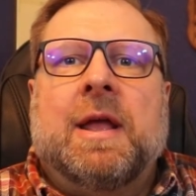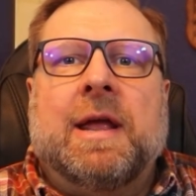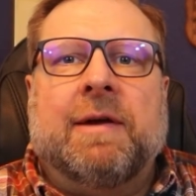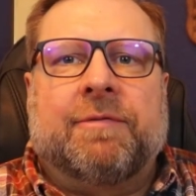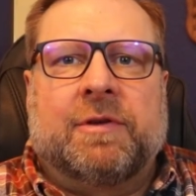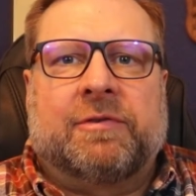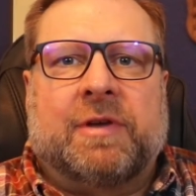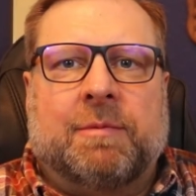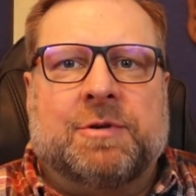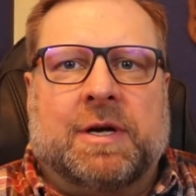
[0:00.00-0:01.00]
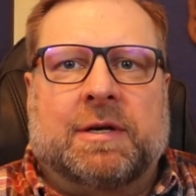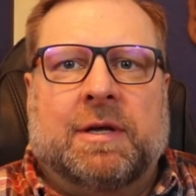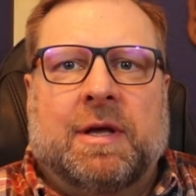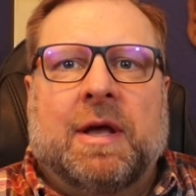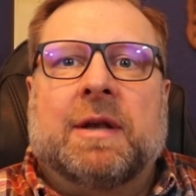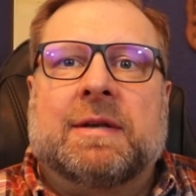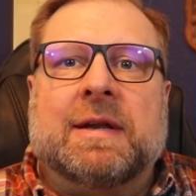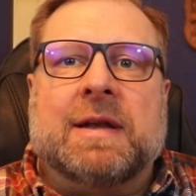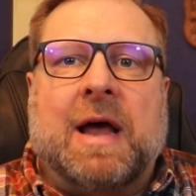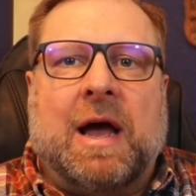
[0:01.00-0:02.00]
If the subject
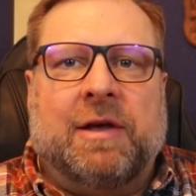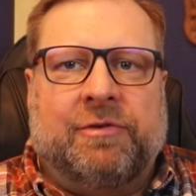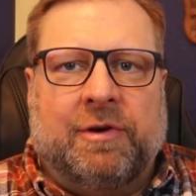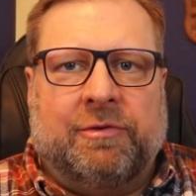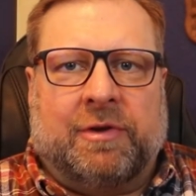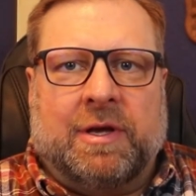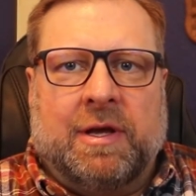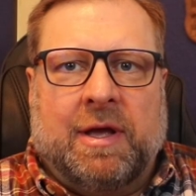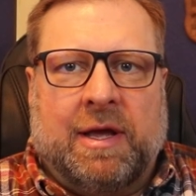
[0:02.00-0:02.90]
denies using